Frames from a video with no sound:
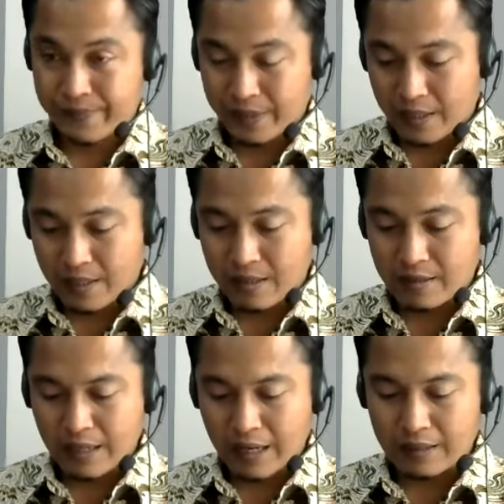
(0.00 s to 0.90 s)
yeah her
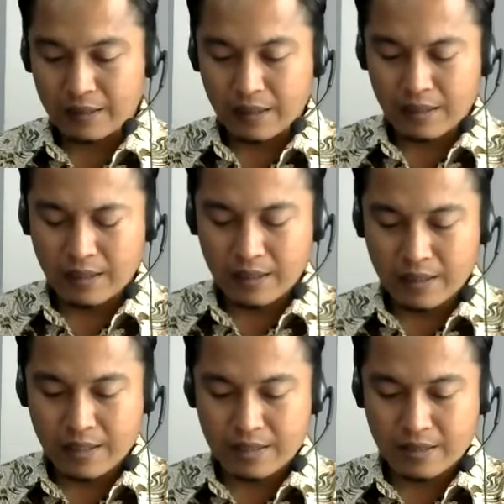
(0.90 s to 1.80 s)
title
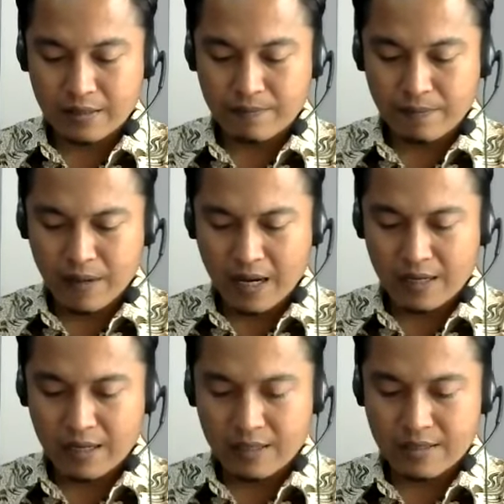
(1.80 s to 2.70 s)
it is
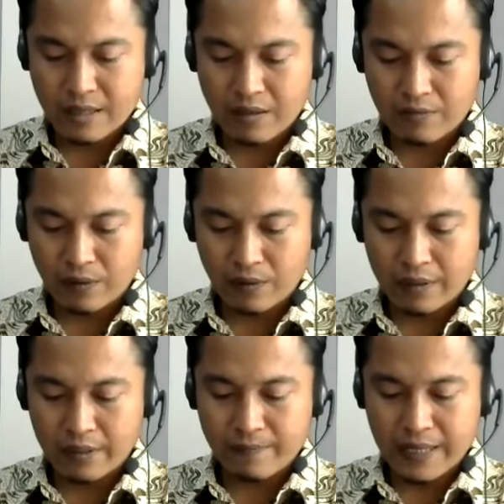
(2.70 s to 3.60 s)
blended
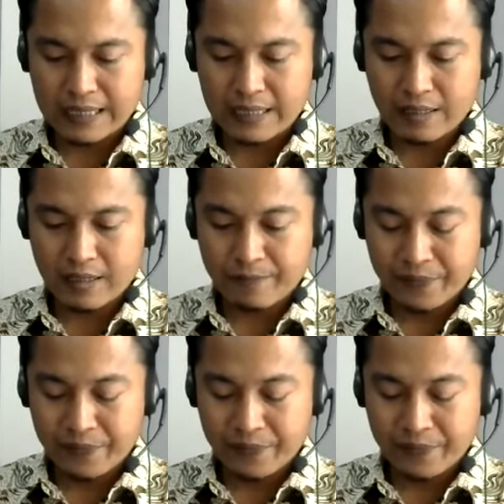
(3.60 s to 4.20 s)
scaffolding method